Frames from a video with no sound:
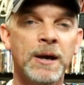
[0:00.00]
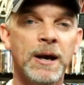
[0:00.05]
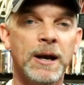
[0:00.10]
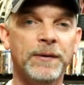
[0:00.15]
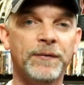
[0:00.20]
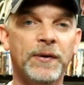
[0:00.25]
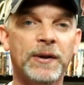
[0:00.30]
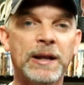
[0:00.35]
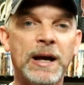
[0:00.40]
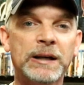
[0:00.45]
And
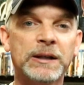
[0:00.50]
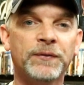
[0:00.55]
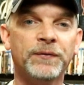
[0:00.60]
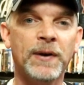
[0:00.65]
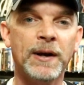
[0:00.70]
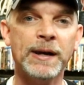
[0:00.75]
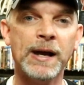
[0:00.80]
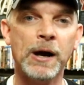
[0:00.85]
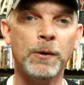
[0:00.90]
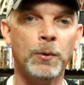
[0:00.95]
if you'd like to
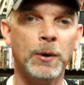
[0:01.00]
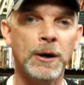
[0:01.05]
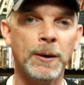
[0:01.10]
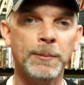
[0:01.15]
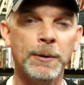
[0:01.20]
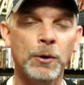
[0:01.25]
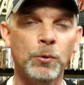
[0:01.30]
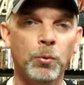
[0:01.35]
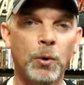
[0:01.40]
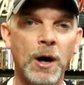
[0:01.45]
find out what I've
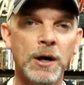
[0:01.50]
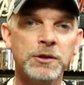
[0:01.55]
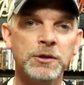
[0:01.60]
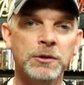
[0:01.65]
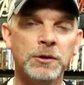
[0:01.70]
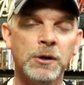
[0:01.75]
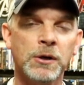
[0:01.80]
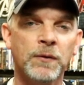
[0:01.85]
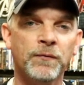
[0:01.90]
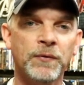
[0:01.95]
been
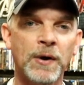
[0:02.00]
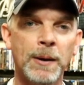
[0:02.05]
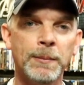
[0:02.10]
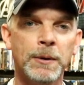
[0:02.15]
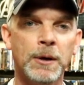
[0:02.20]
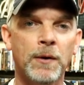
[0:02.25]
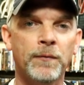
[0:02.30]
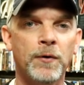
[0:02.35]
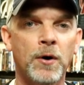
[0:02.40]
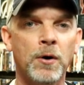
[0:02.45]
watching, you can find
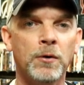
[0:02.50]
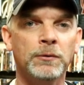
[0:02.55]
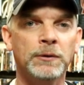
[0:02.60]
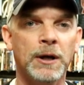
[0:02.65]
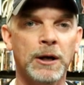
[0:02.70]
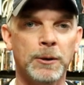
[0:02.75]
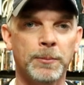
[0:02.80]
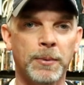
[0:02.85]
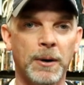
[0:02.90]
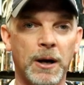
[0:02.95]
me over on
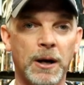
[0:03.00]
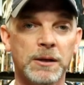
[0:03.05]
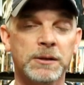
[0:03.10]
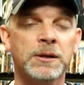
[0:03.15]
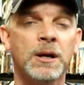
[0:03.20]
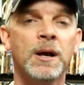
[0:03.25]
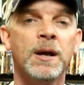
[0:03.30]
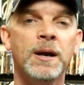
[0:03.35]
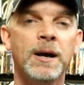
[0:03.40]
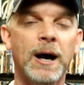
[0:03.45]

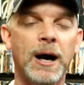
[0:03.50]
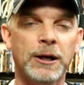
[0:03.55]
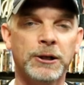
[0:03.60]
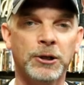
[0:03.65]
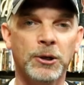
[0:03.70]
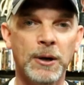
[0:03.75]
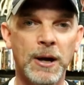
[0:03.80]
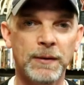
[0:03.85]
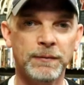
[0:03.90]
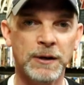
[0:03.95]
Letterboxd. I
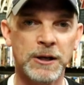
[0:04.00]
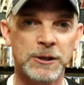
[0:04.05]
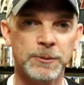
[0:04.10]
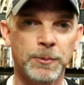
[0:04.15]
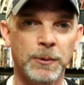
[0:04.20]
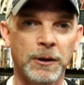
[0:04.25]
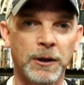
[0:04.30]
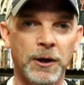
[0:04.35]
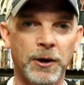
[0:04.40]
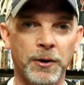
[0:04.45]
do have links
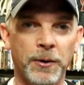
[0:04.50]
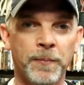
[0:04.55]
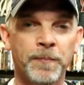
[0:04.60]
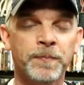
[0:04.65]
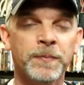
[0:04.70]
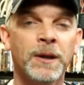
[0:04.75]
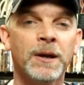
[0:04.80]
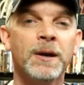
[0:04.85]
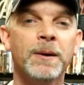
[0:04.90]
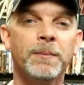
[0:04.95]
below.
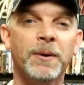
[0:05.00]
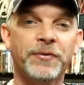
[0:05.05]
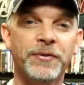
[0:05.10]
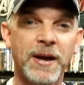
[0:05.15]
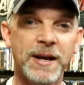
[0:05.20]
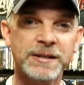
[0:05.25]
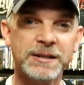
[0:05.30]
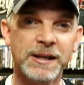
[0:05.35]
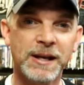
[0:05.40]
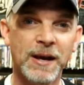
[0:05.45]
But
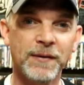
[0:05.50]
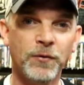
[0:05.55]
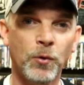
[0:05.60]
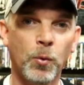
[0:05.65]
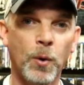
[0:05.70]
thanks again